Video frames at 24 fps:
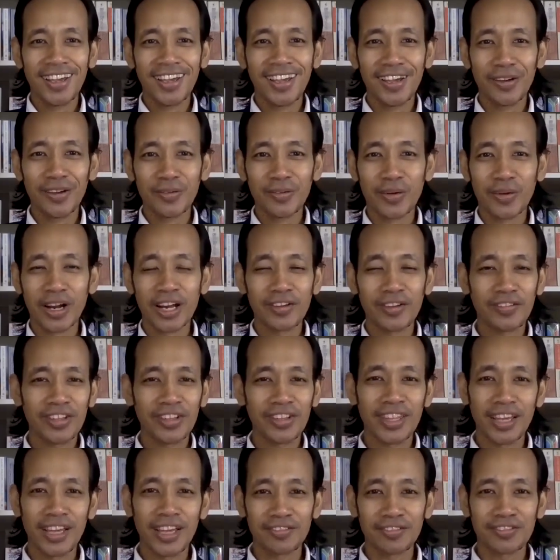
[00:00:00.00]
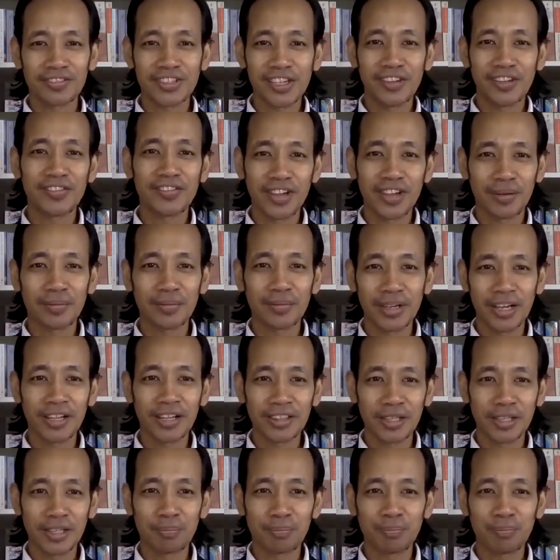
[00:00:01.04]
uh, whatever that I've saved up, you
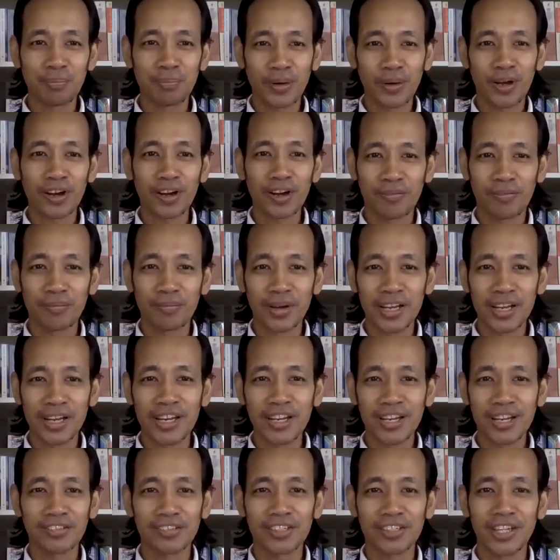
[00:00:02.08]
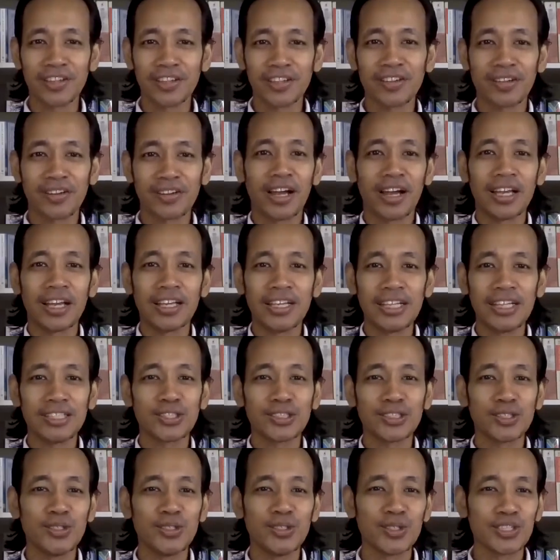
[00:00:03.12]
know, the part of money that I've saved up, I
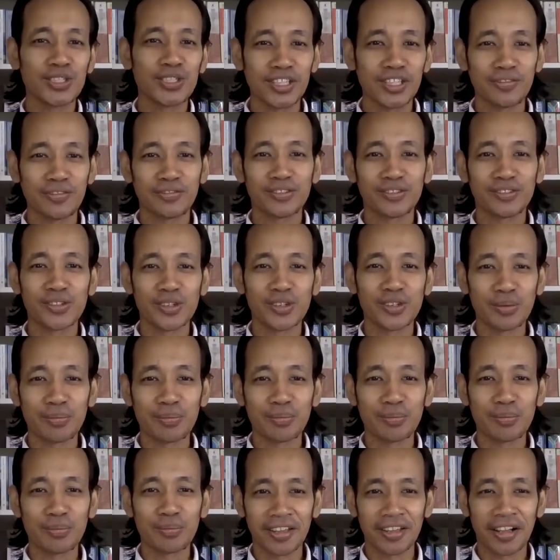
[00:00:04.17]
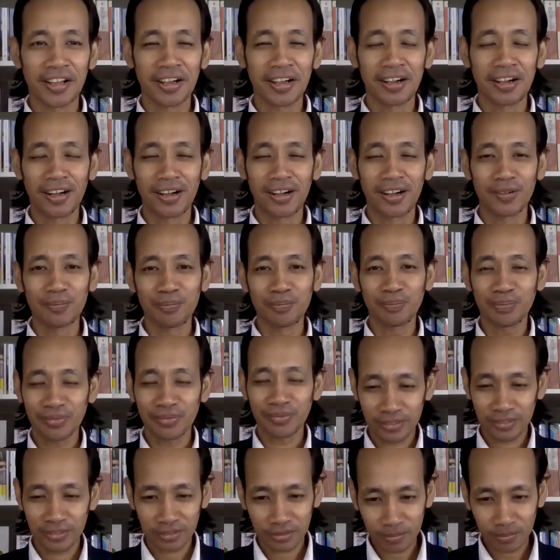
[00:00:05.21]
need to use it to repair the car.
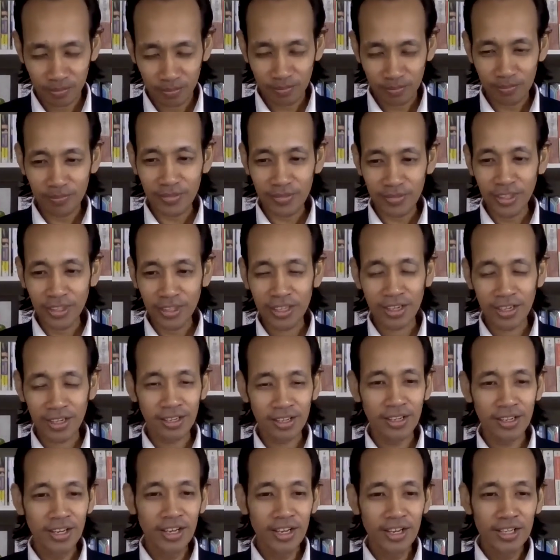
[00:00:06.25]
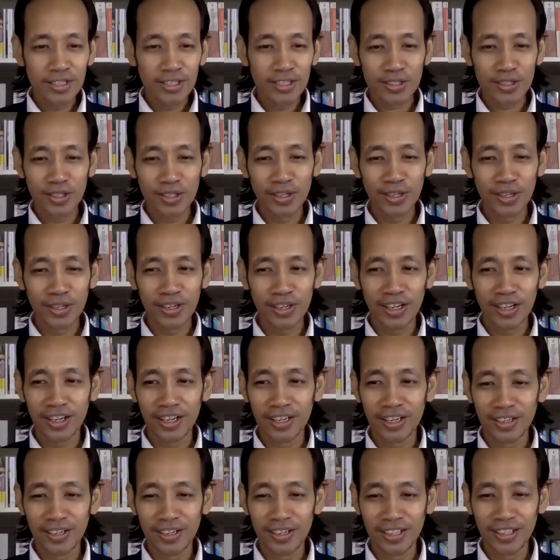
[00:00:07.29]
Yeah. So
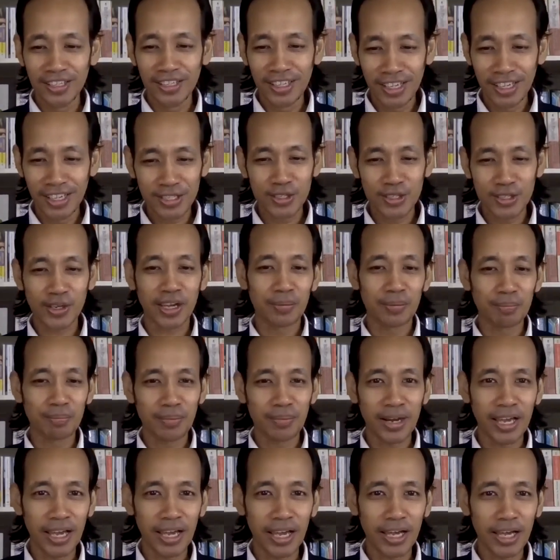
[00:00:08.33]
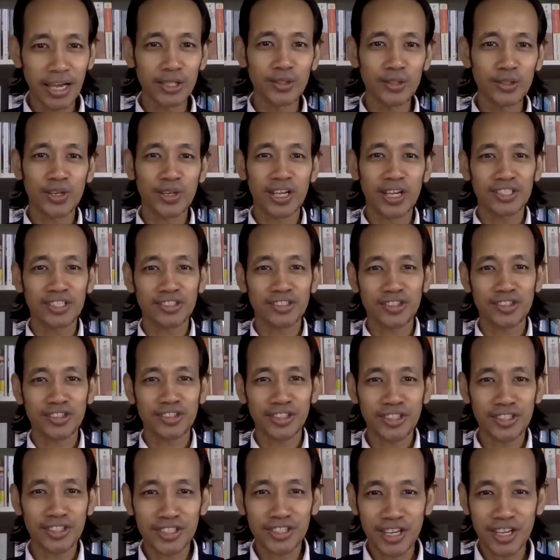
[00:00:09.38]
uh, yes, you can plan, you can
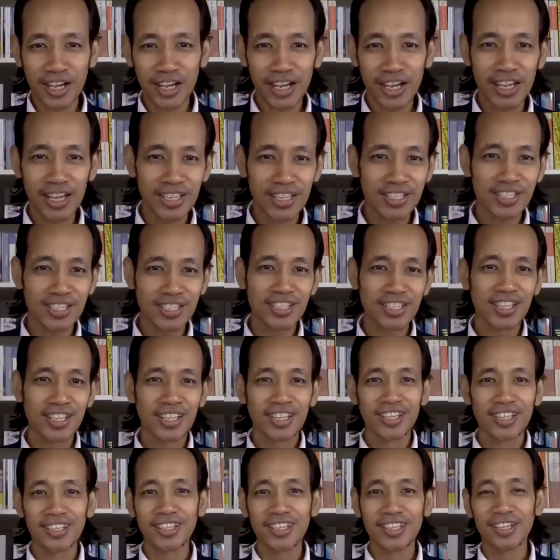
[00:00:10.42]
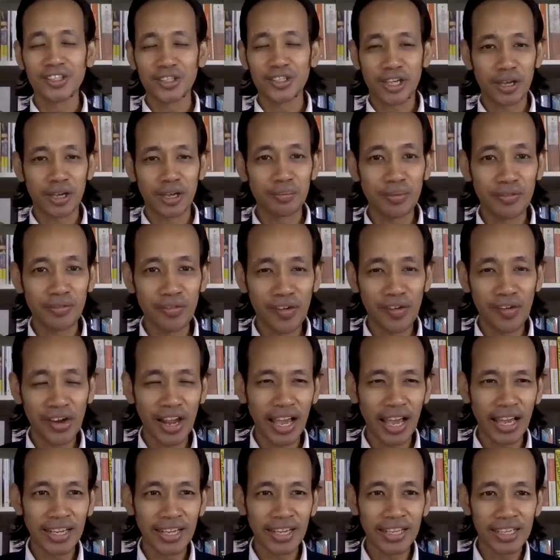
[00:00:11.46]
strategize. Yeah, you can be
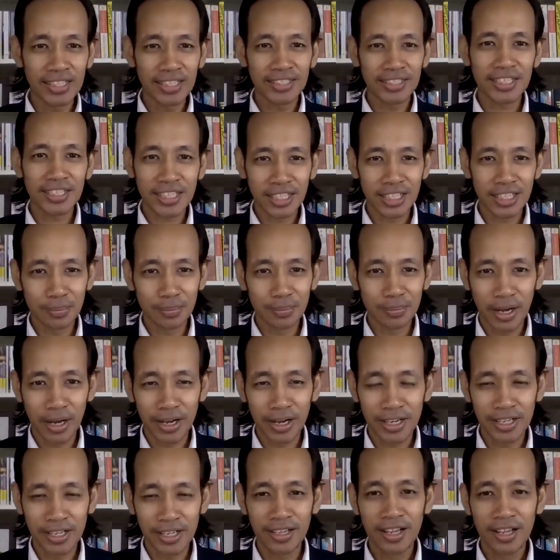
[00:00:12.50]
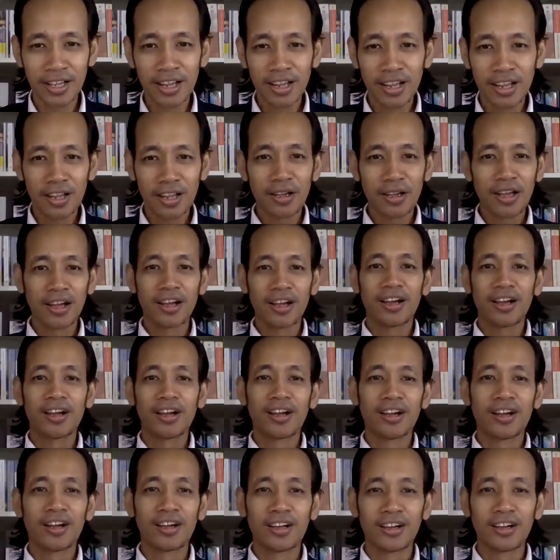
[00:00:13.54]
very analytical about it.
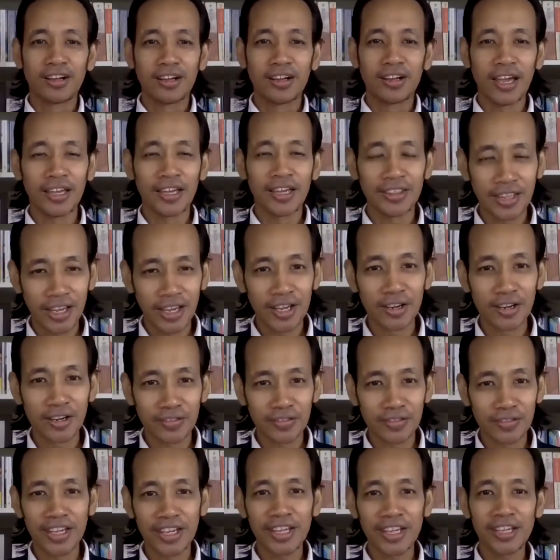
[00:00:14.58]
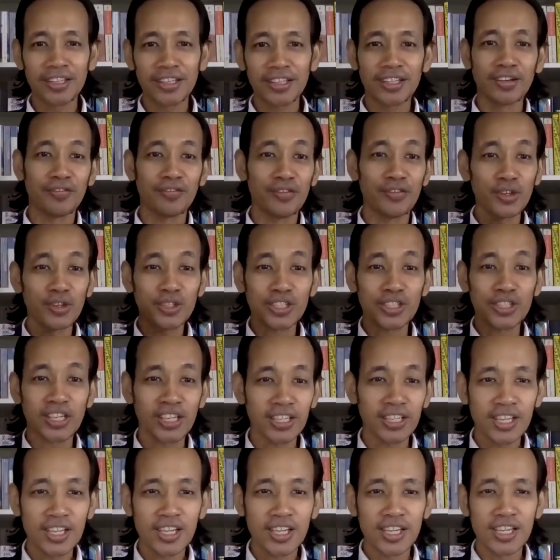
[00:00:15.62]
Uh, at the end of the day, the
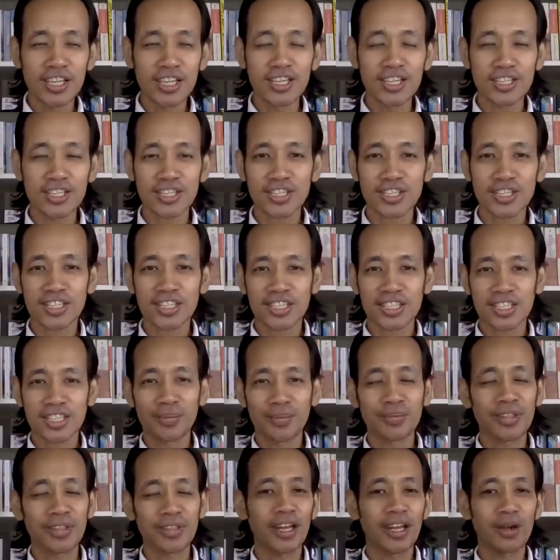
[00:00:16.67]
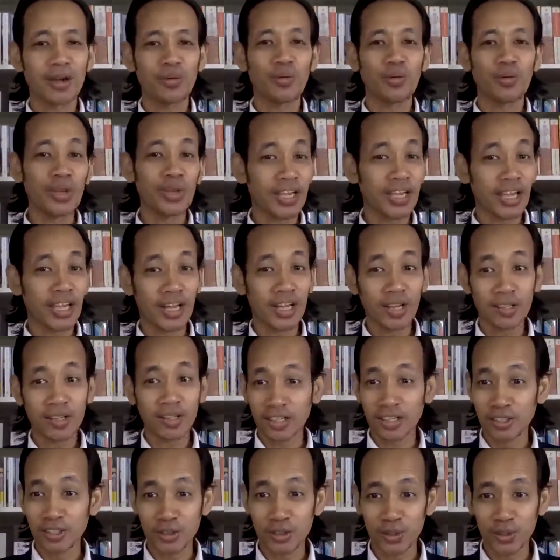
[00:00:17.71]
future is something that we
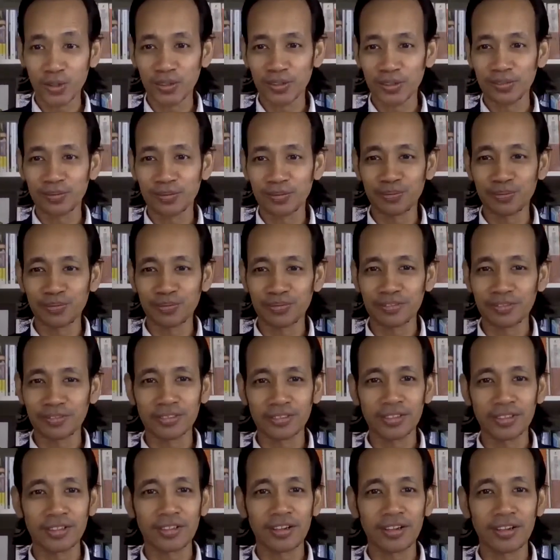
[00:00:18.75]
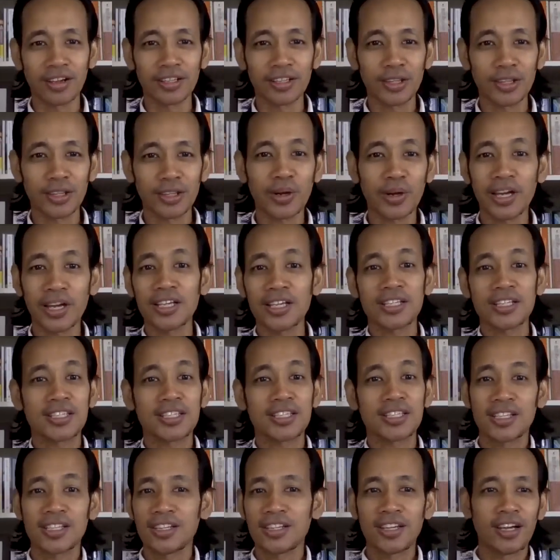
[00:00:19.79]
cannot control. Yeah.
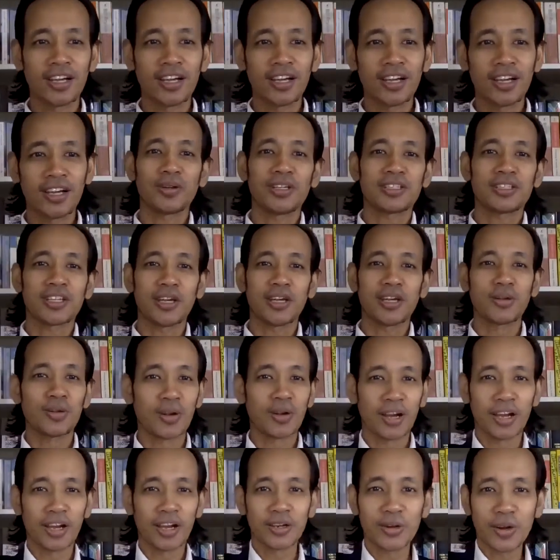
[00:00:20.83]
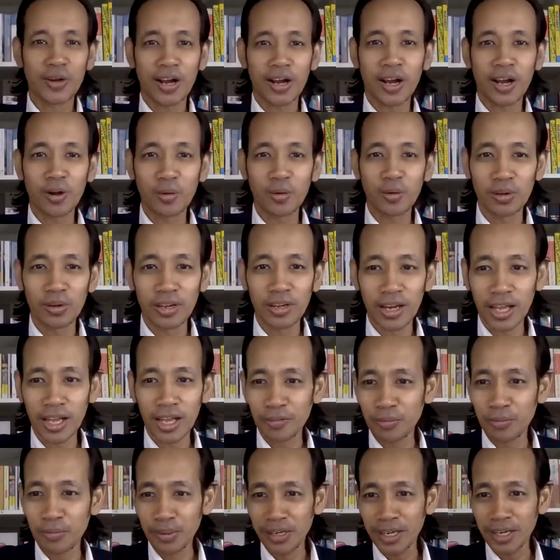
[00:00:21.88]
Otherwise, Otherwise, I know I don't know how
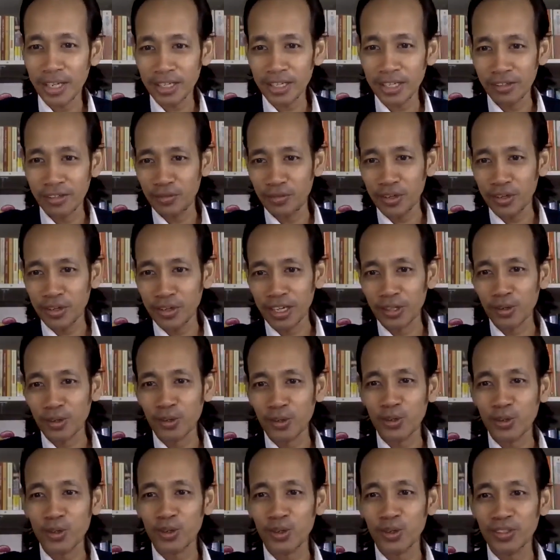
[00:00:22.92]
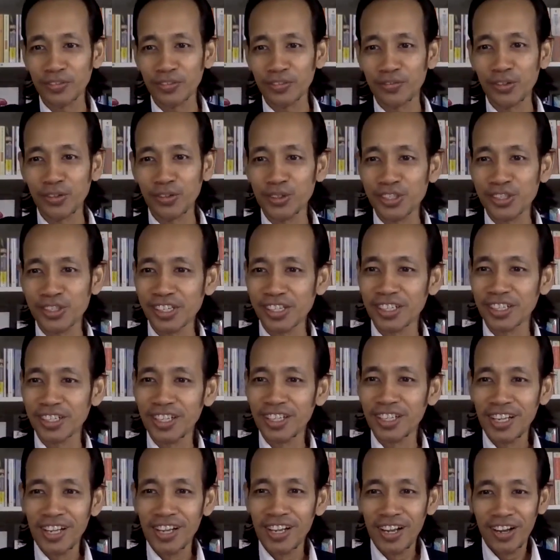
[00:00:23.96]
life will like if we can control the future.
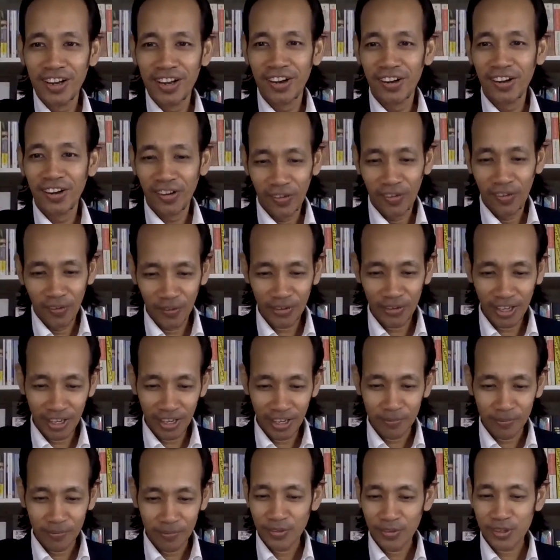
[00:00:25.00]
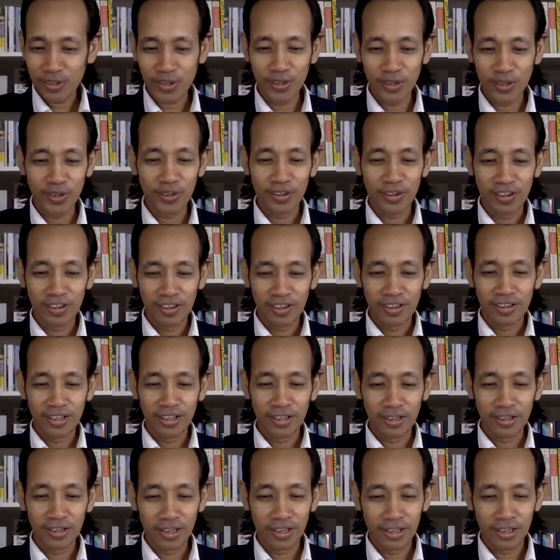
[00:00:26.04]
Okay, so
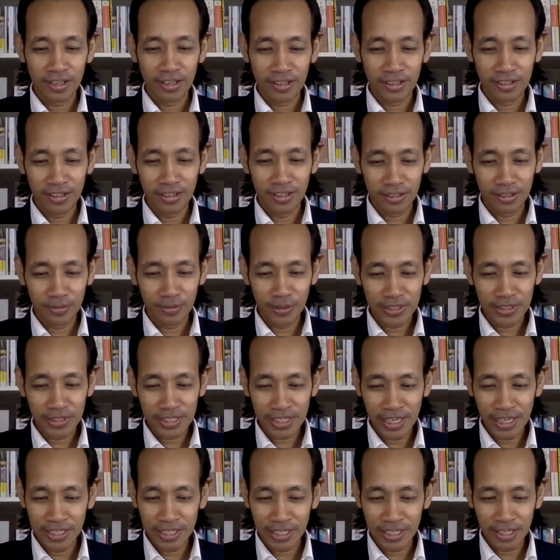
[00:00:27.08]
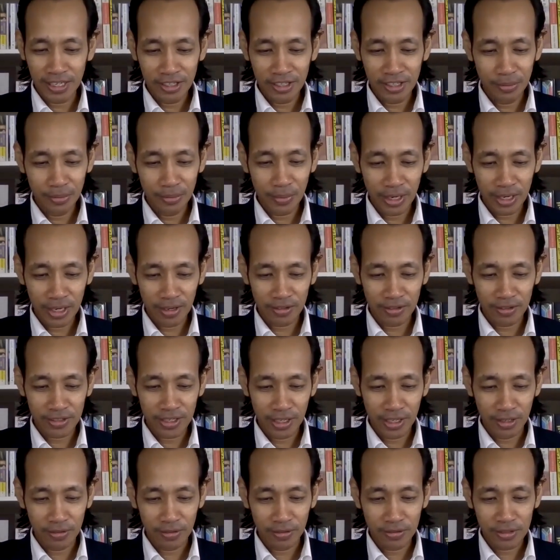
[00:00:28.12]
uh, once again, yeah, remind
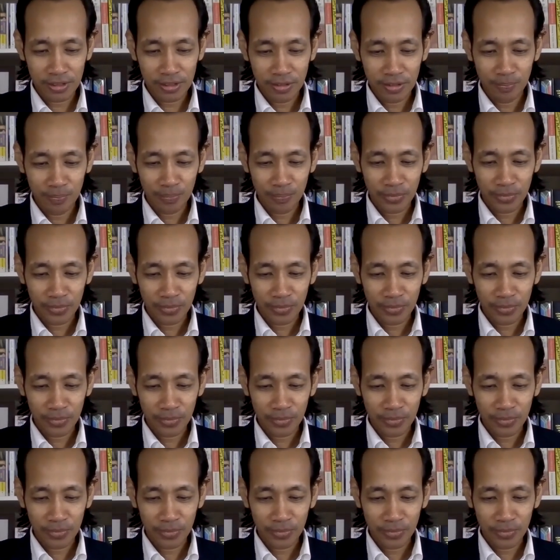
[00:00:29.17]
ourselves